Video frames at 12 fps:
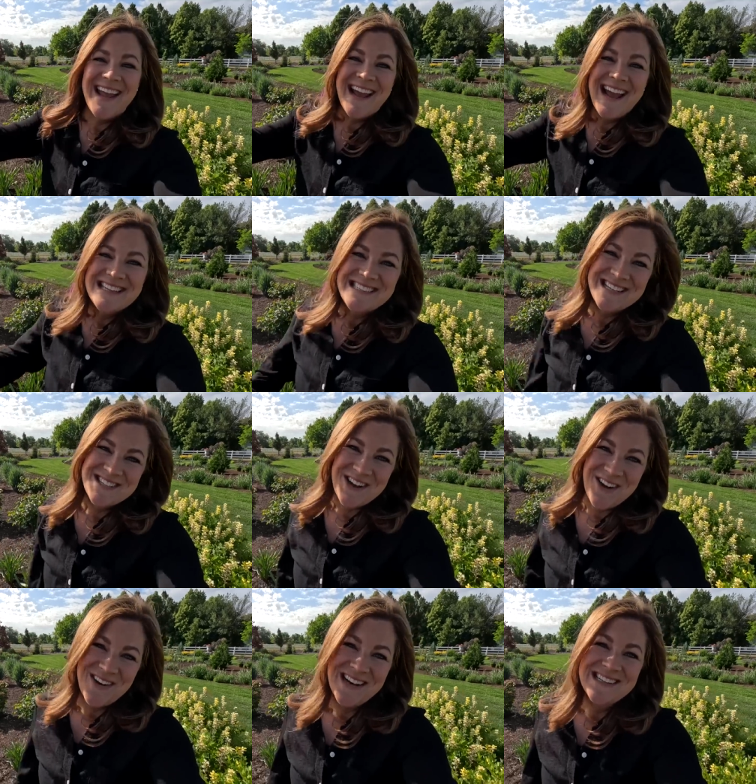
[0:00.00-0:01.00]
guys, how's it
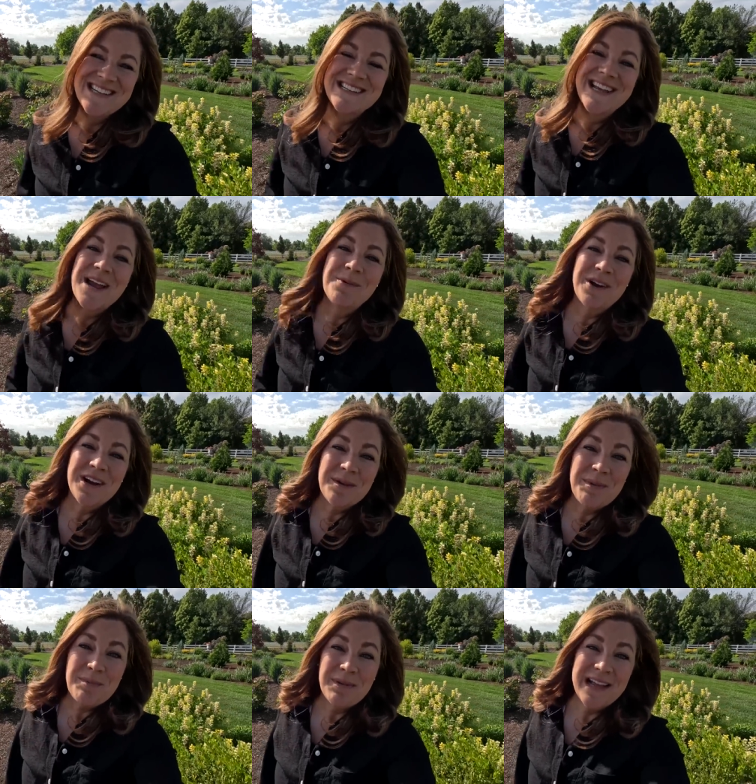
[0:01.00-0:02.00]
going? Today we're
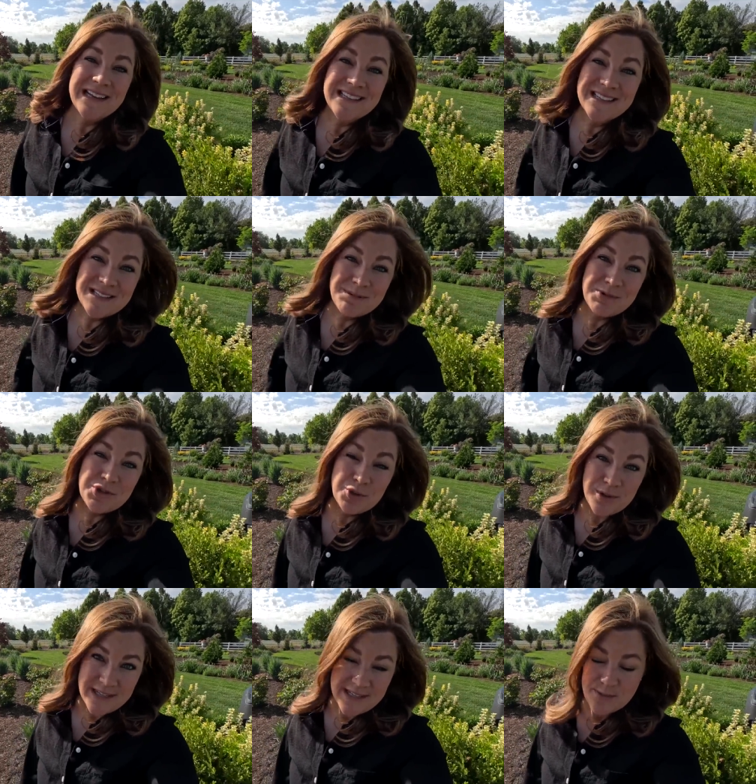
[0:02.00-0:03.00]
gonna be planting some
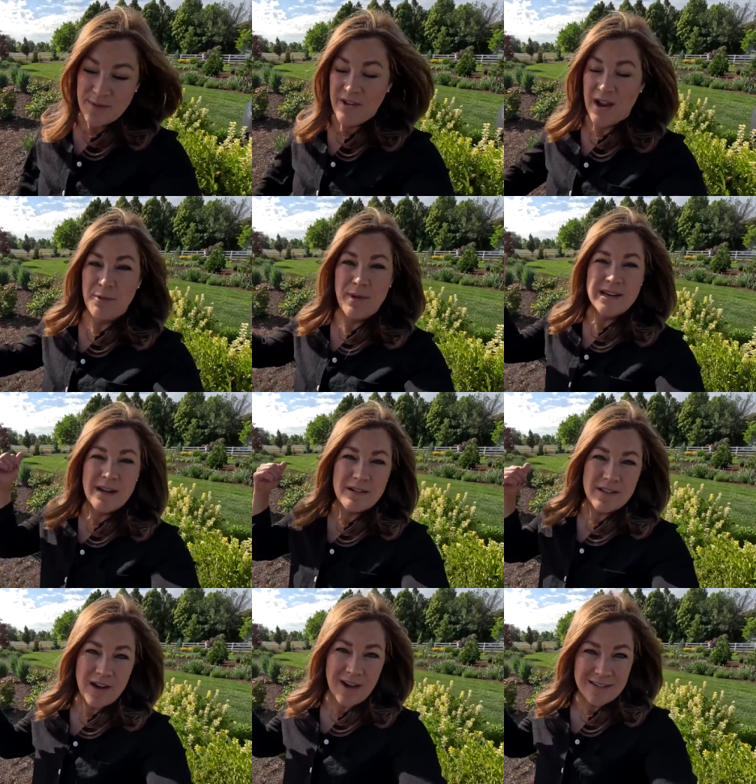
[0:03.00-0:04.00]
trees. We've gotta run down
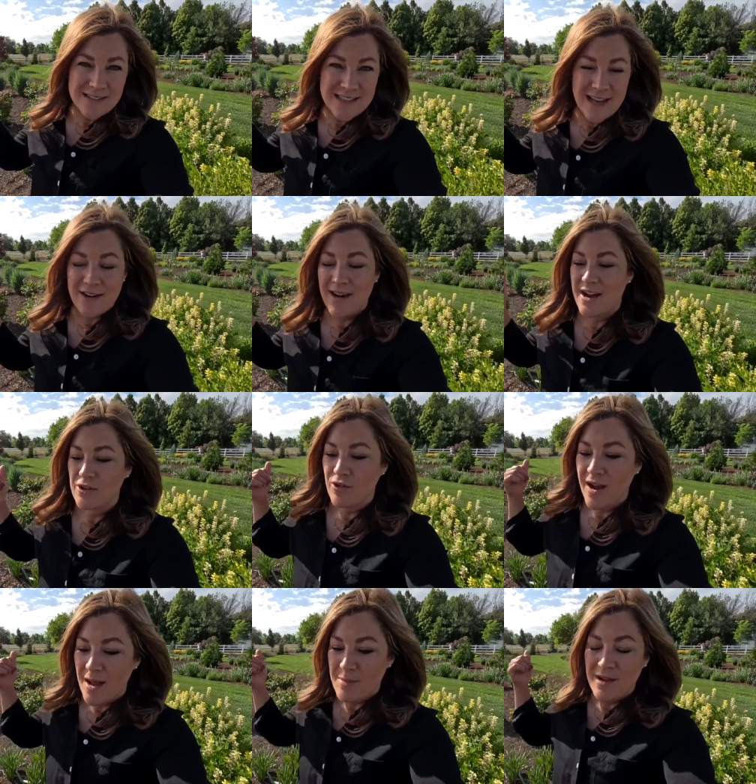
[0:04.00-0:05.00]
to the garden center and
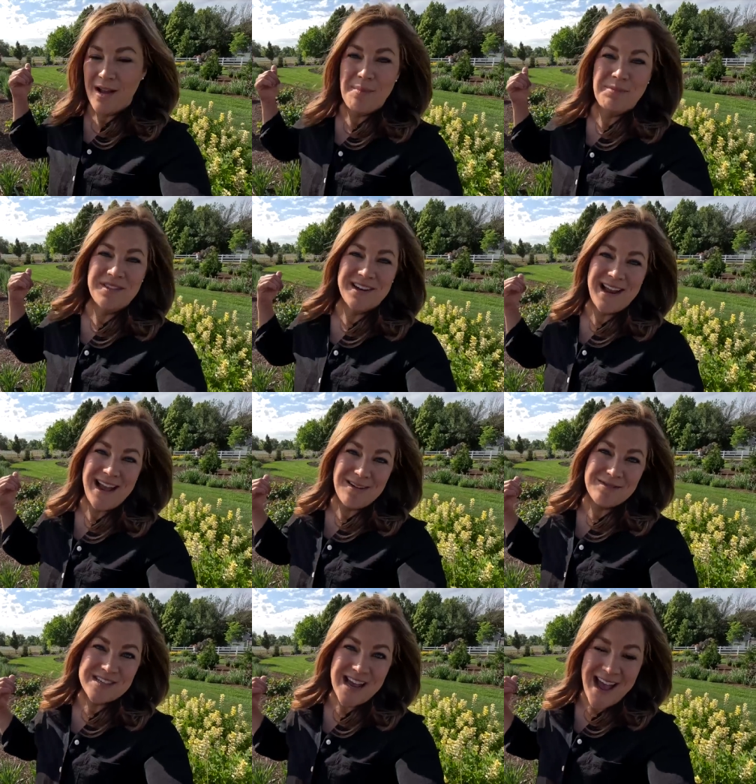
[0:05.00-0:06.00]
grab a couple that I
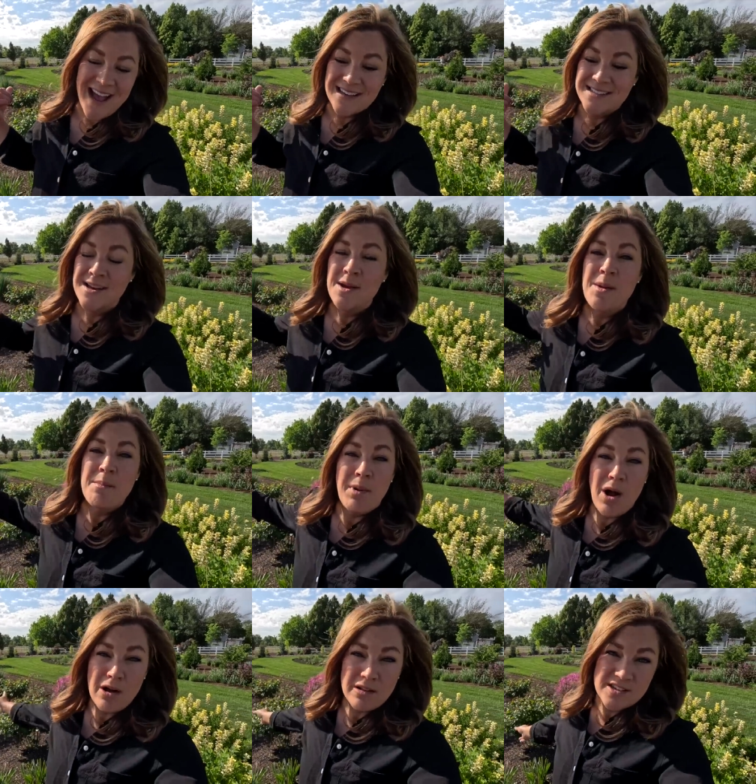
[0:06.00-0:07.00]
have tagged.
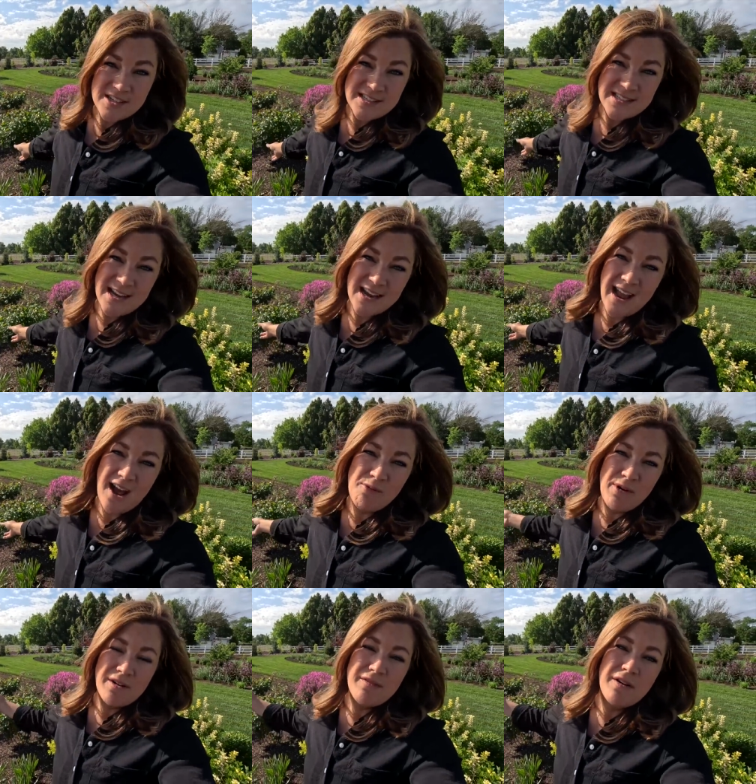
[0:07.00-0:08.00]
Paul just dug out
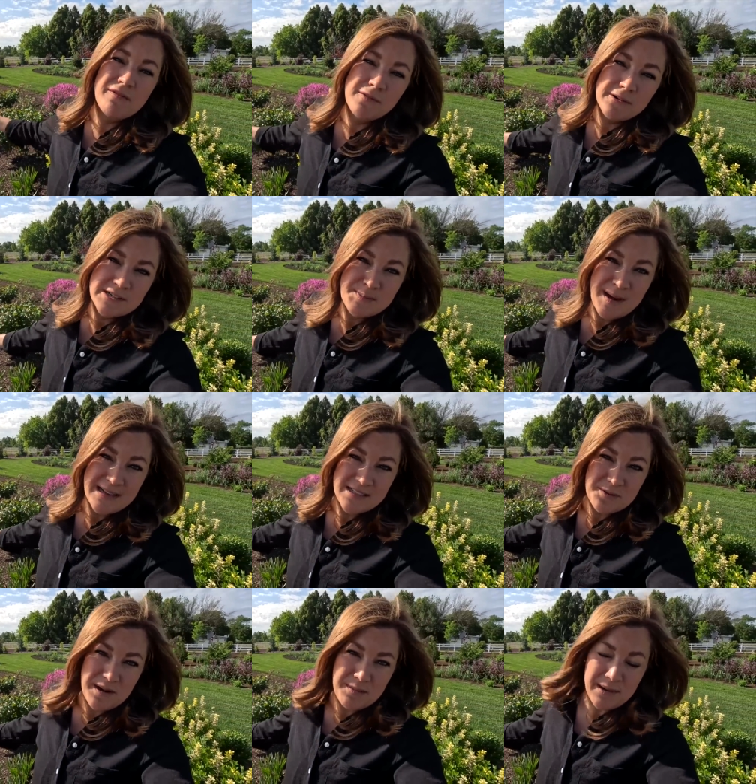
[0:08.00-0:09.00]
one of our forest
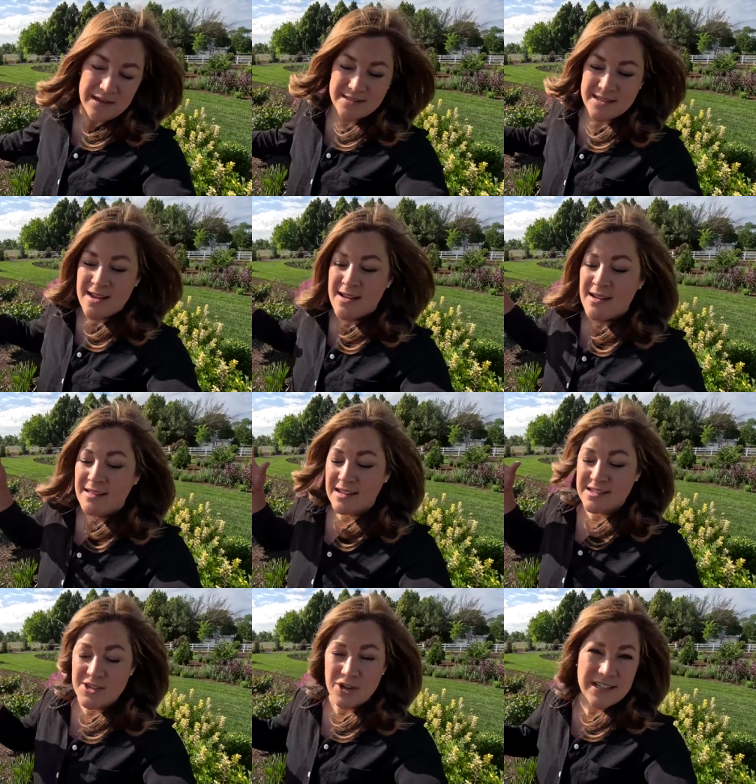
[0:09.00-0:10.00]
pansy red buds
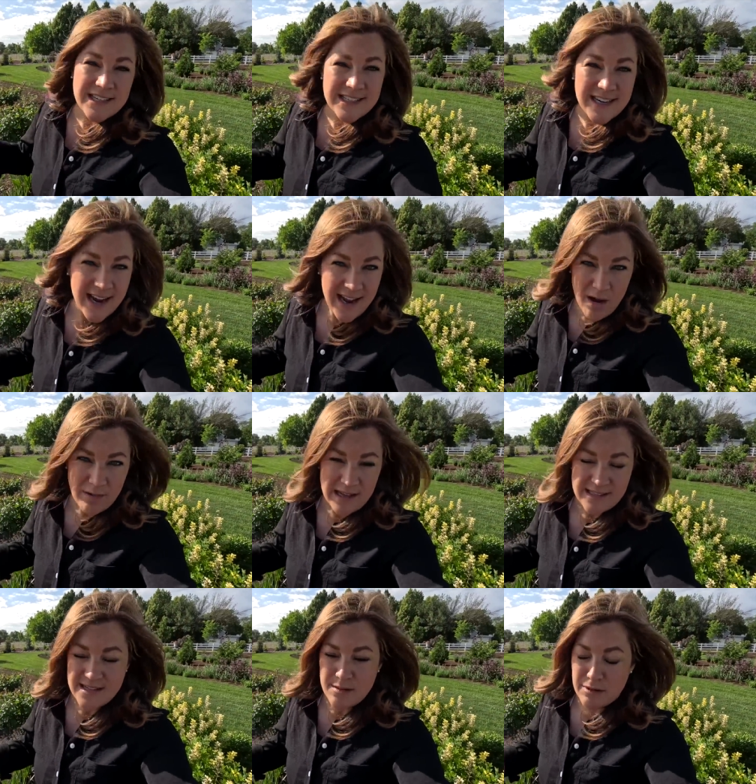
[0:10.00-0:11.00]
that started to die out
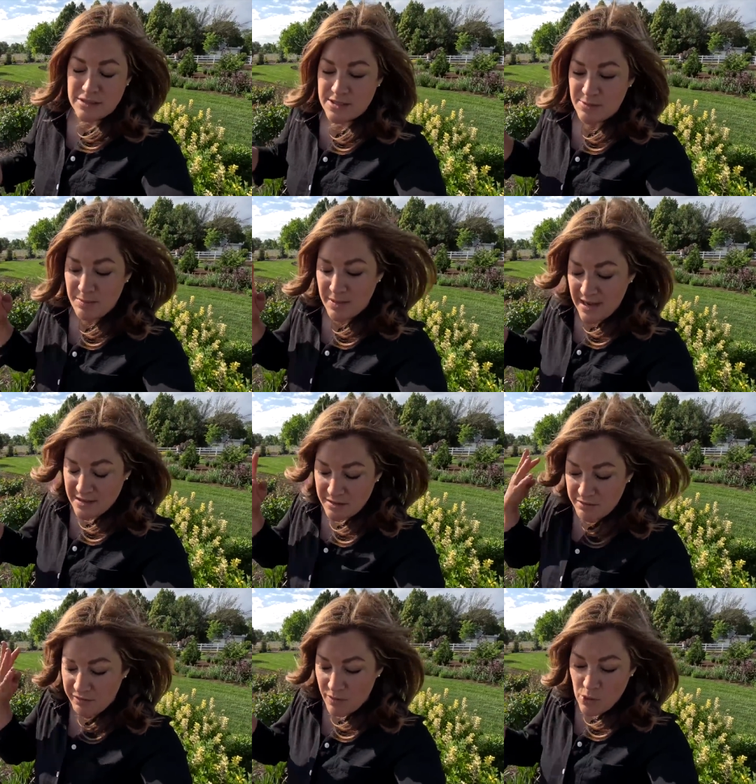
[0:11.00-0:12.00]
last summer. So we
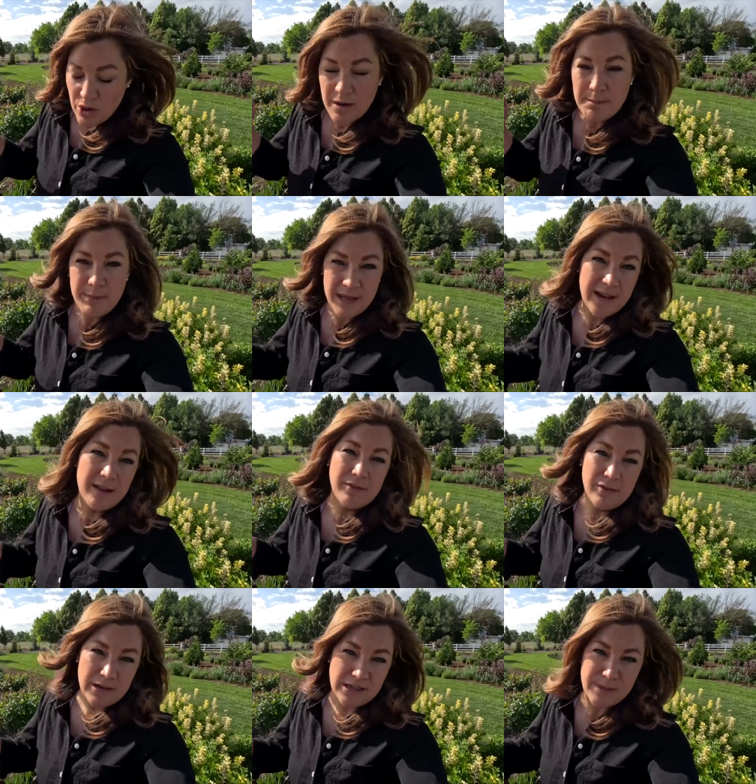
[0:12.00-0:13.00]
planted four big
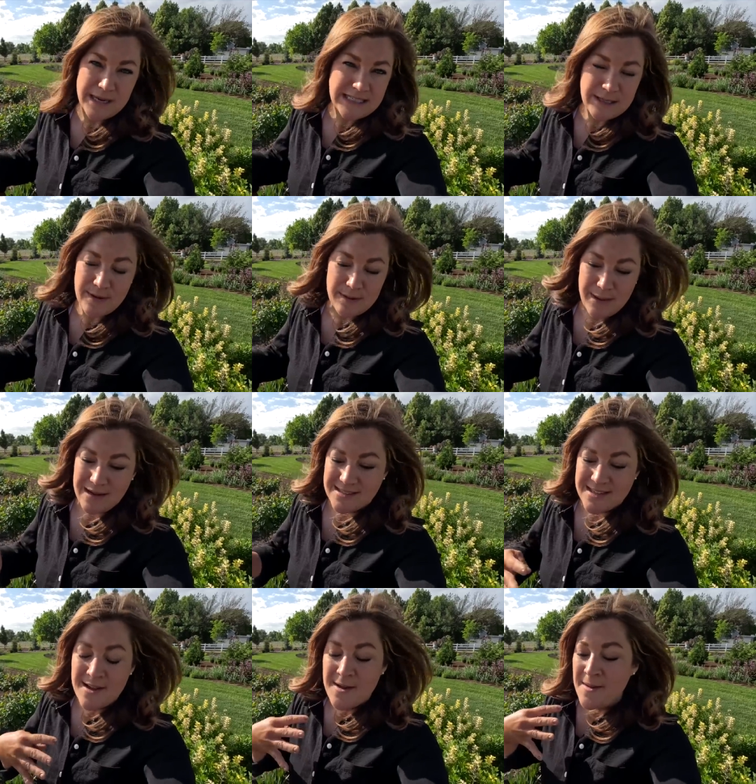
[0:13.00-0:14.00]
forest pansy red buds.